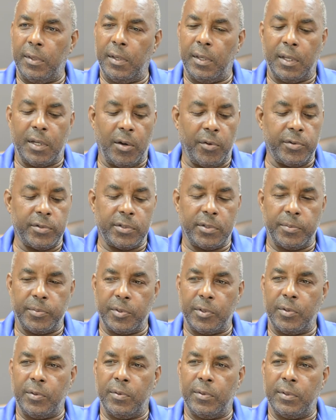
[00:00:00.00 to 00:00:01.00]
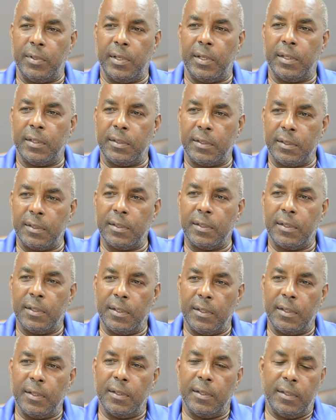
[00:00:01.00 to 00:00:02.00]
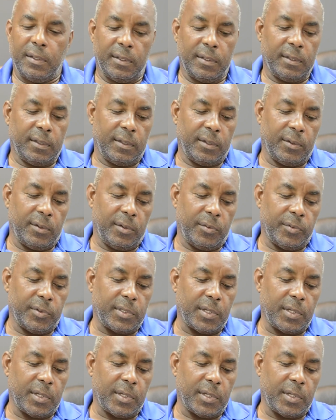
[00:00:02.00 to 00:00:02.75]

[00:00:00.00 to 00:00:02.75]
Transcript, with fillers: They encourage them to go that, you know, it was